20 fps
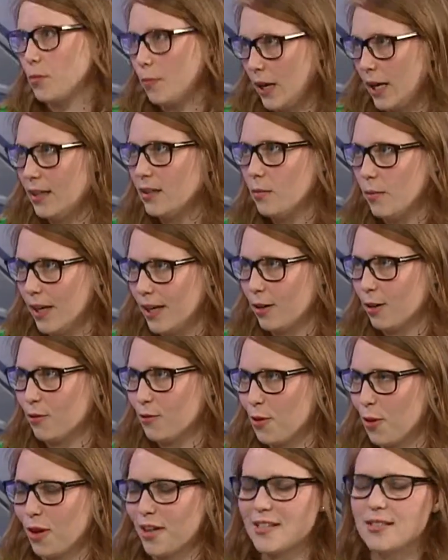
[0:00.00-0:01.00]
paying the baker, of
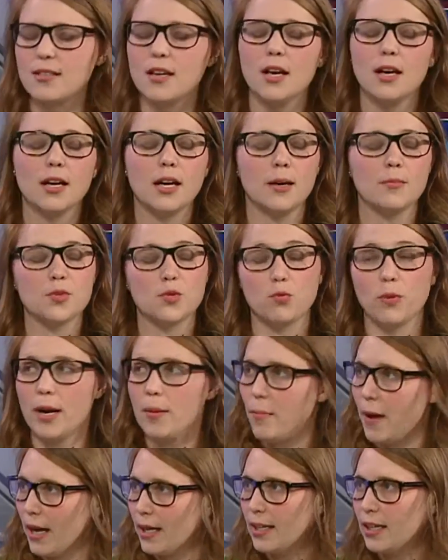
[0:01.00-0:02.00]
course, mm -hmm. comes right
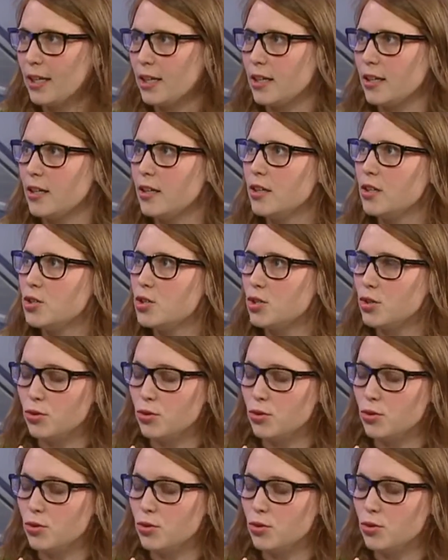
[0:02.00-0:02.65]
back here to